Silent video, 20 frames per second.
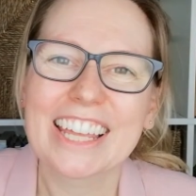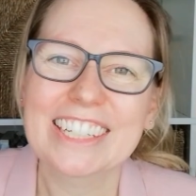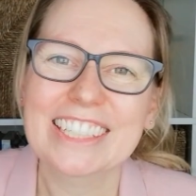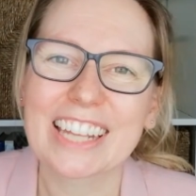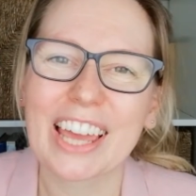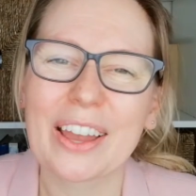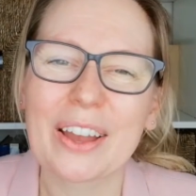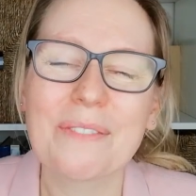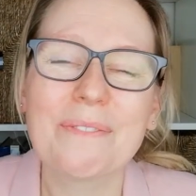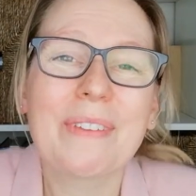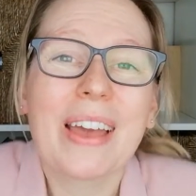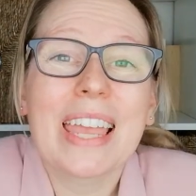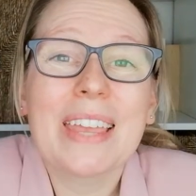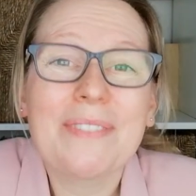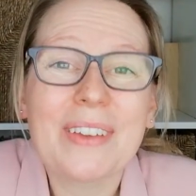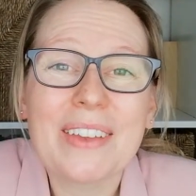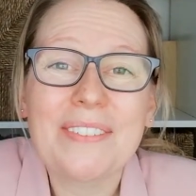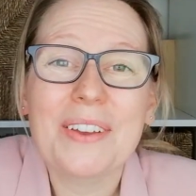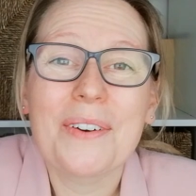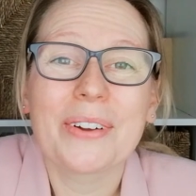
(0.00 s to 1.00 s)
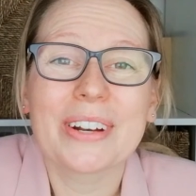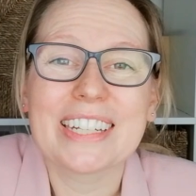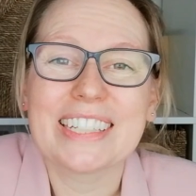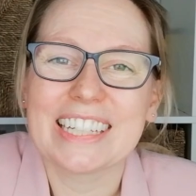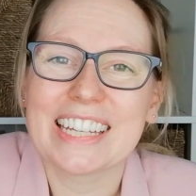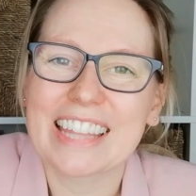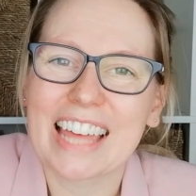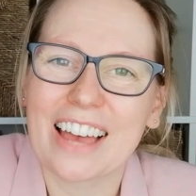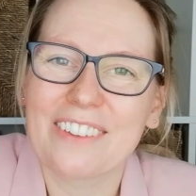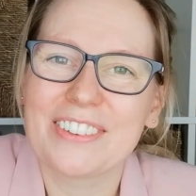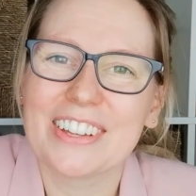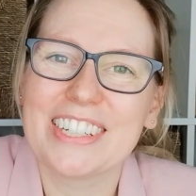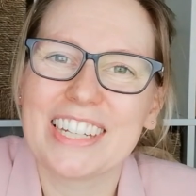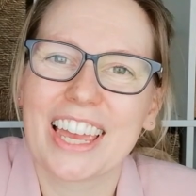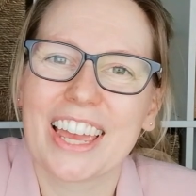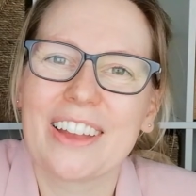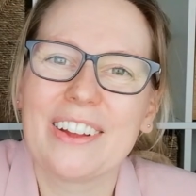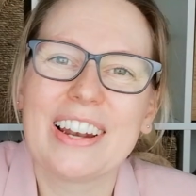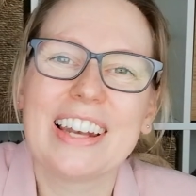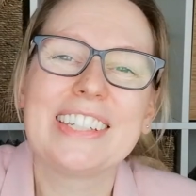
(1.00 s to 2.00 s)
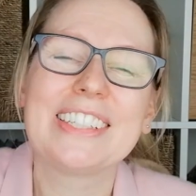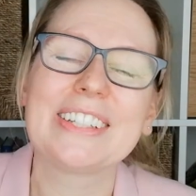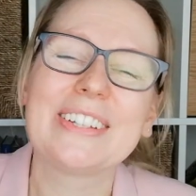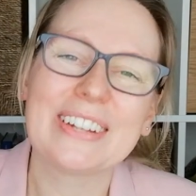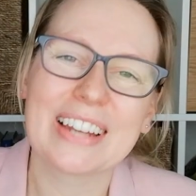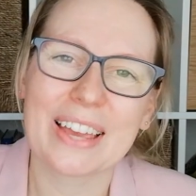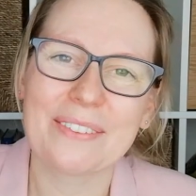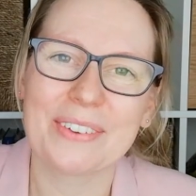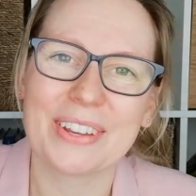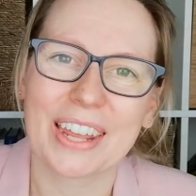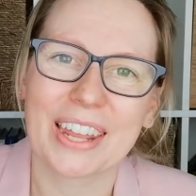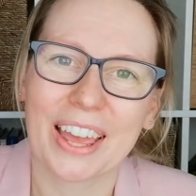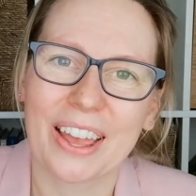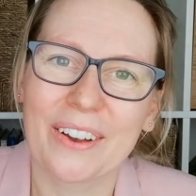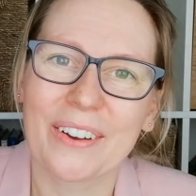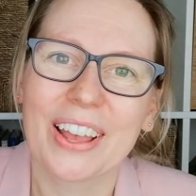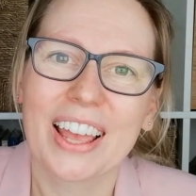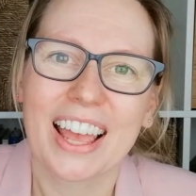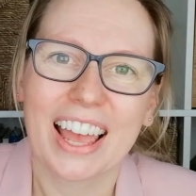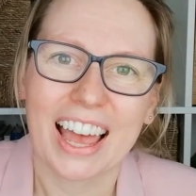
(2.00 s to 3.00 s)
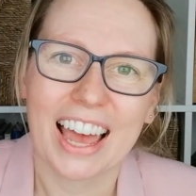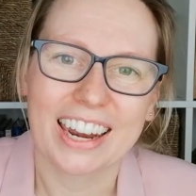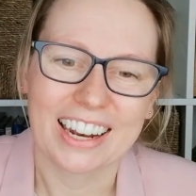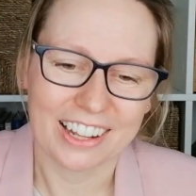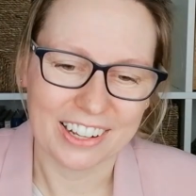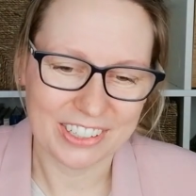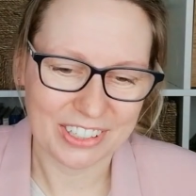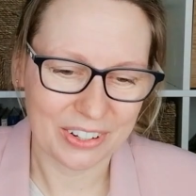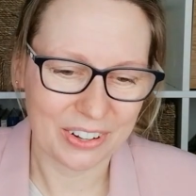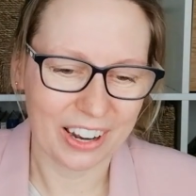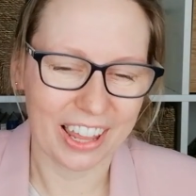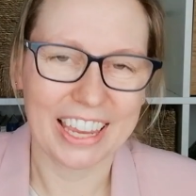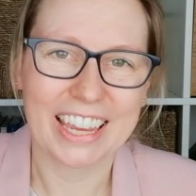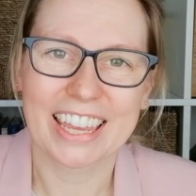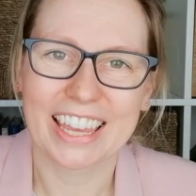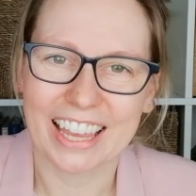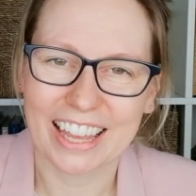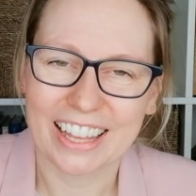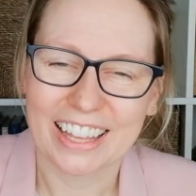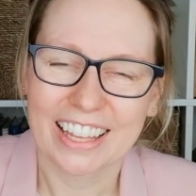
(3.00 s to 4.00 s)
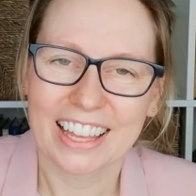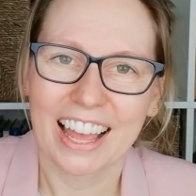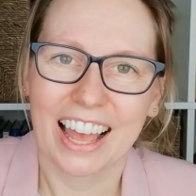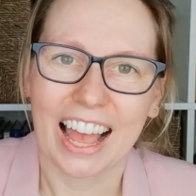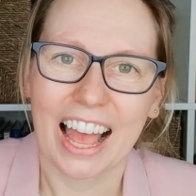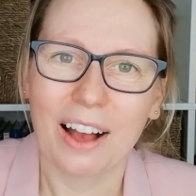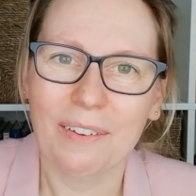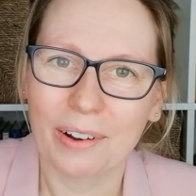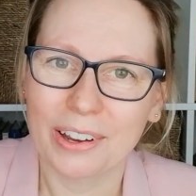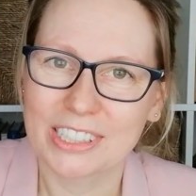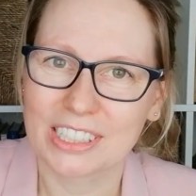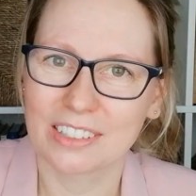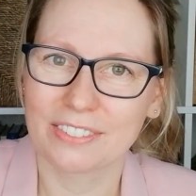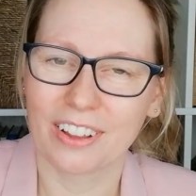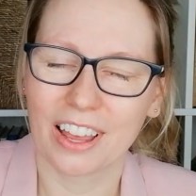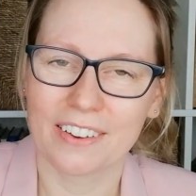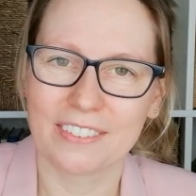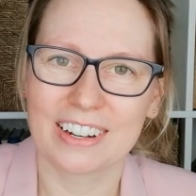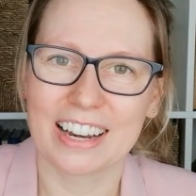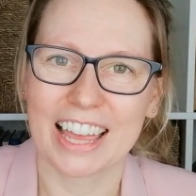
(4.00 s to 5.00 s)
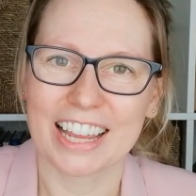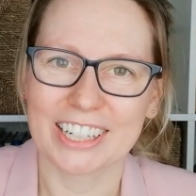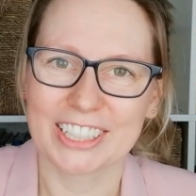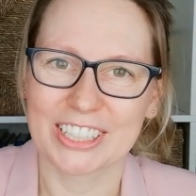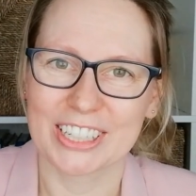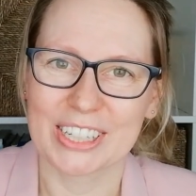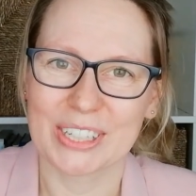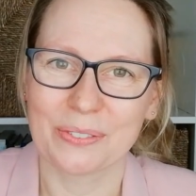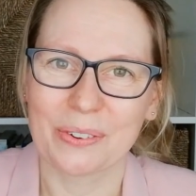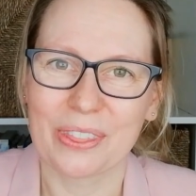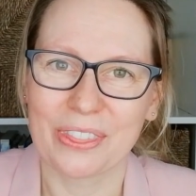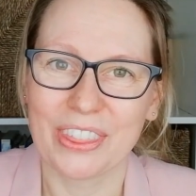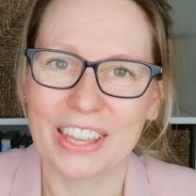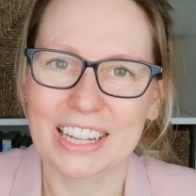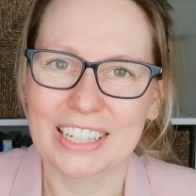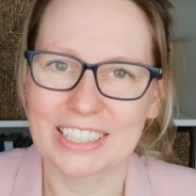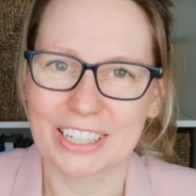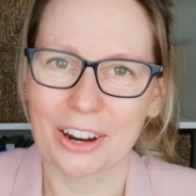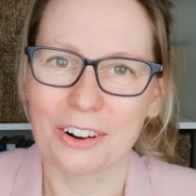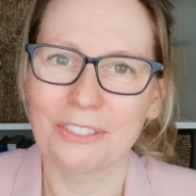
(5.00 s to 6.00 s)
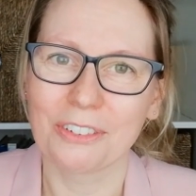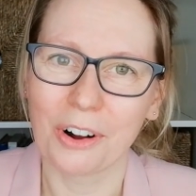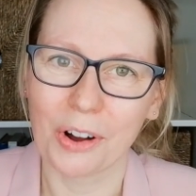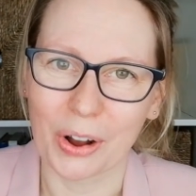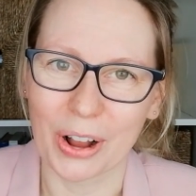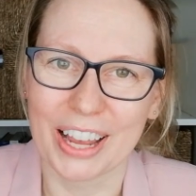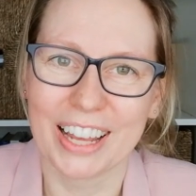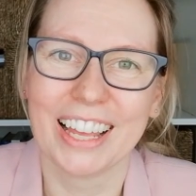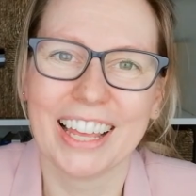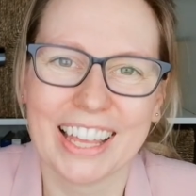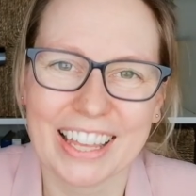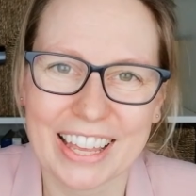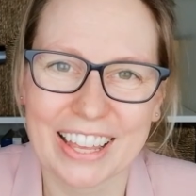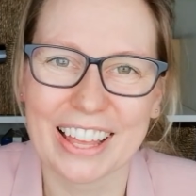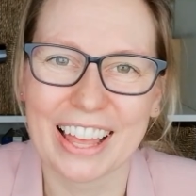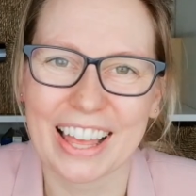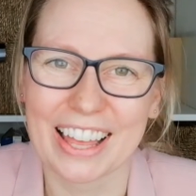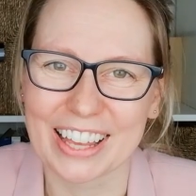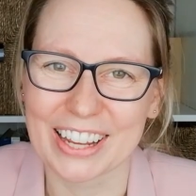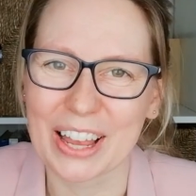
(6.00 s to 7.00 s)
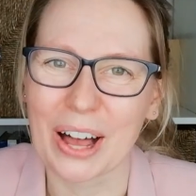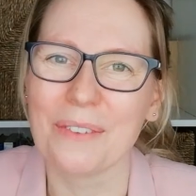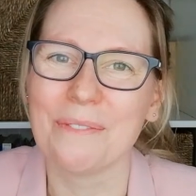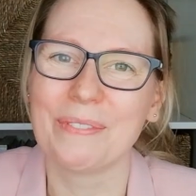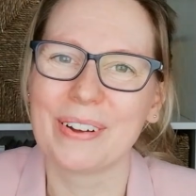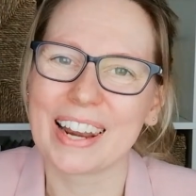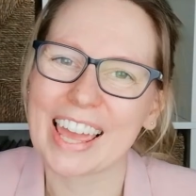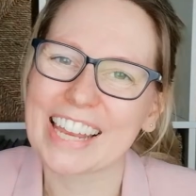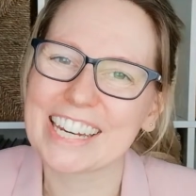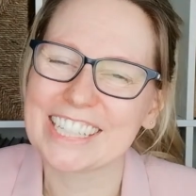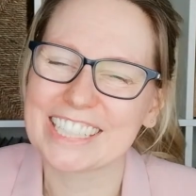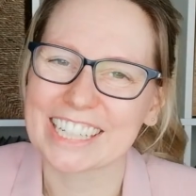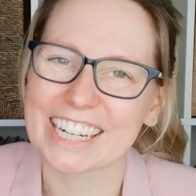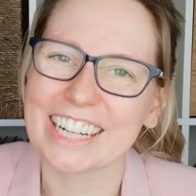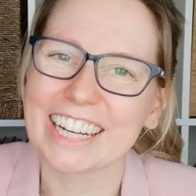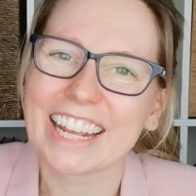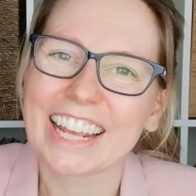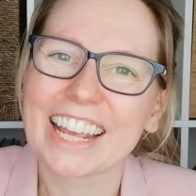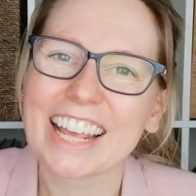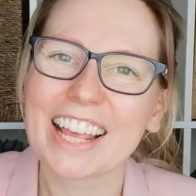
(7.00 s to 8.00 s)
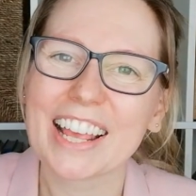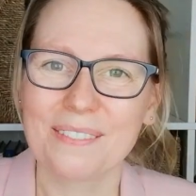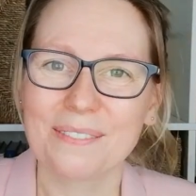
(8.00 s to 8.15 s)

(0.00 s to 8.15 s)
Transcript: So maybe if you want to see that video, do let me know and I'll do like a how I survived lectures when things go wrong a compilation.